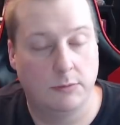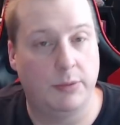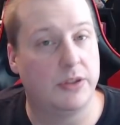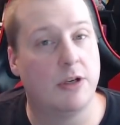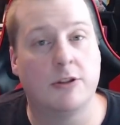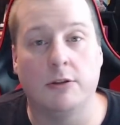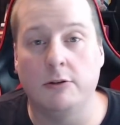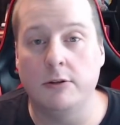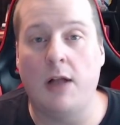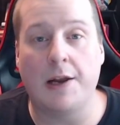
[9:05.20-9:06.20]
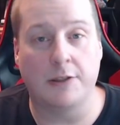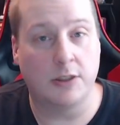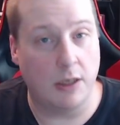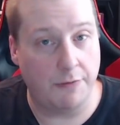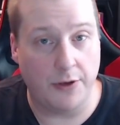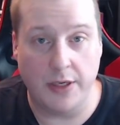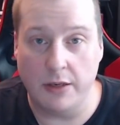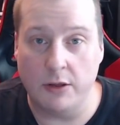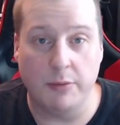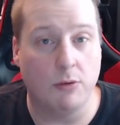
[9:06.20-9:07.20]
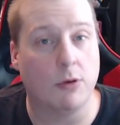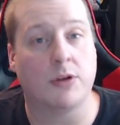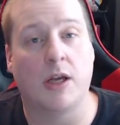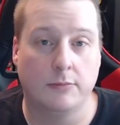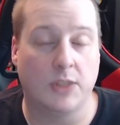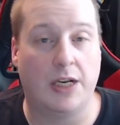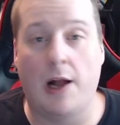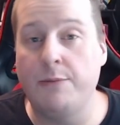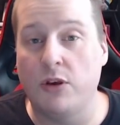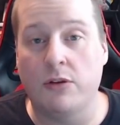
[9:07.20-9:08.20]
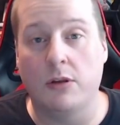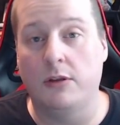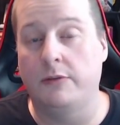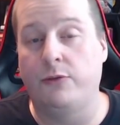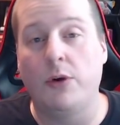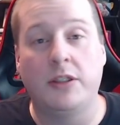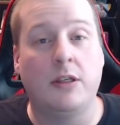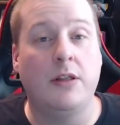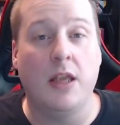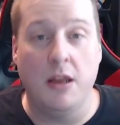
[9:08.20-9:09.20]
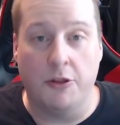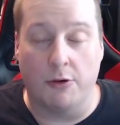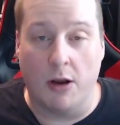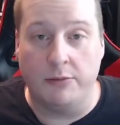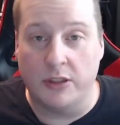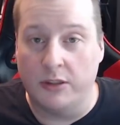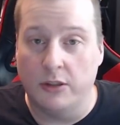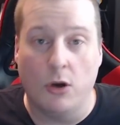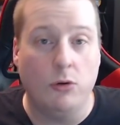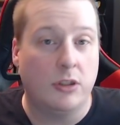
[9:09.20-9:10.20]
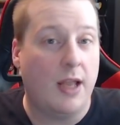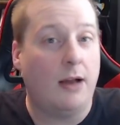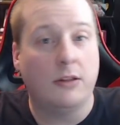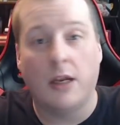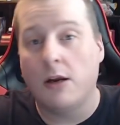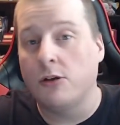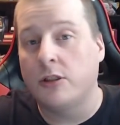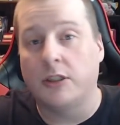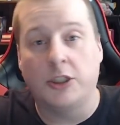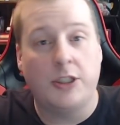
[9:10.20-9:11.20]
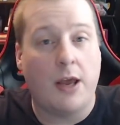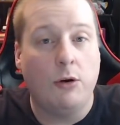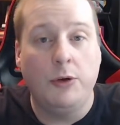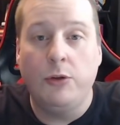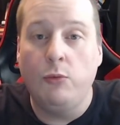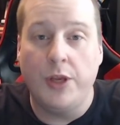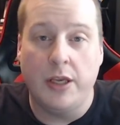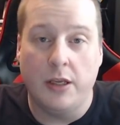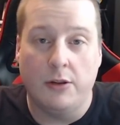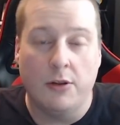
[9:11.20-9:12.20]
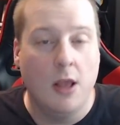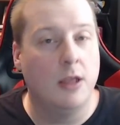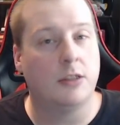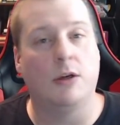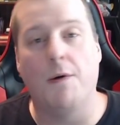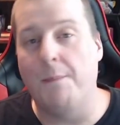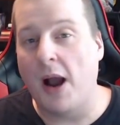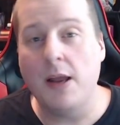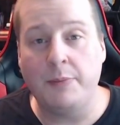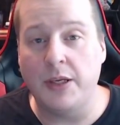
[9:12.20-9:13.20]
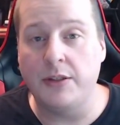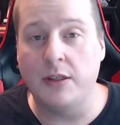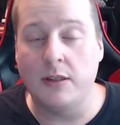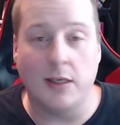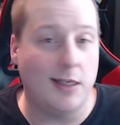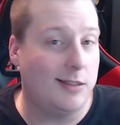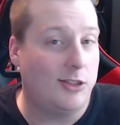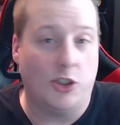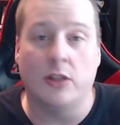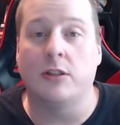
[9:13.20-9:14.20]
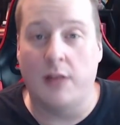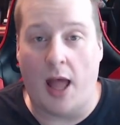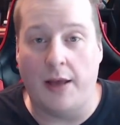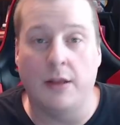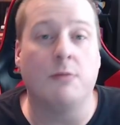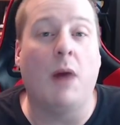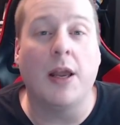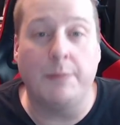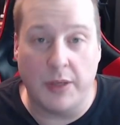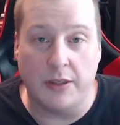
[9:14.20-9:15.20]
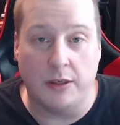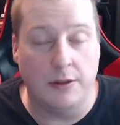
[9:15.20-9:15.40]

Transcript: but there's a lot of stuff that needs to be worked out. And I'm just a voice in the ether. I'm just a ghost out there, just a shadow in the weeds. So my opinion is just that. It's my opinion.